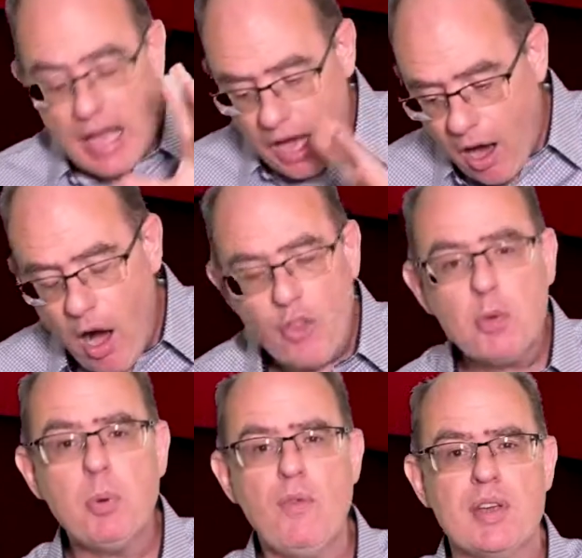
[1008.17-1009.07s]
all
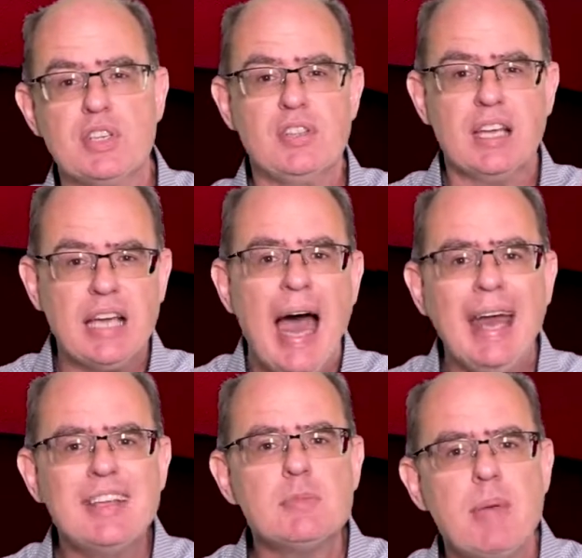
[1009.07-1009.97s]
the provision that
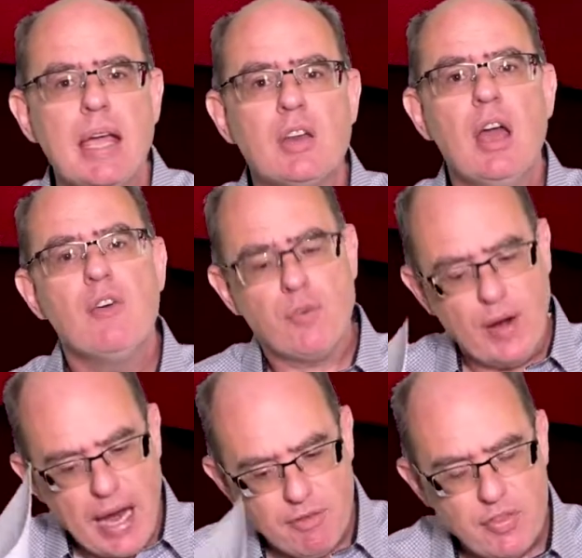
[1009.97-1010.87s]
God has made
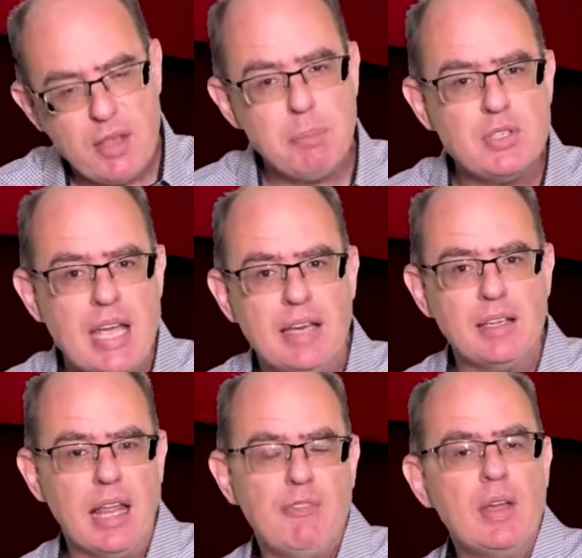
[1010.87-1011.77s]
for everything pertaining
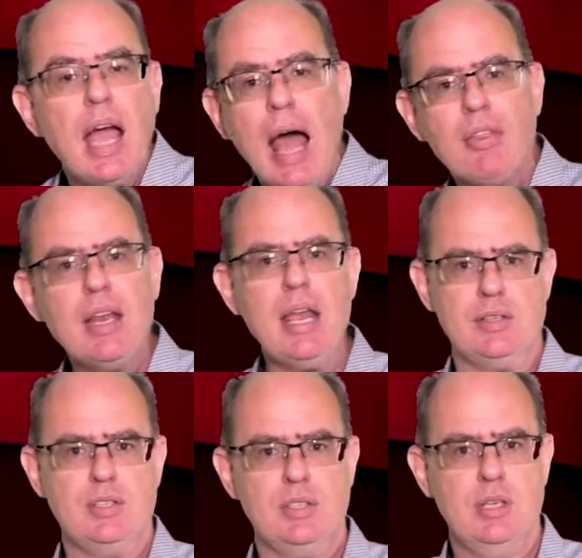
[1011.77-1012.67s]
to life and
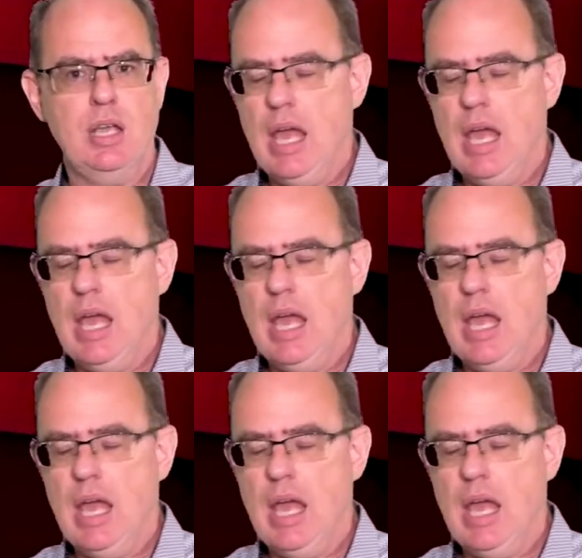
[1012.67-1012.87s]
godliness.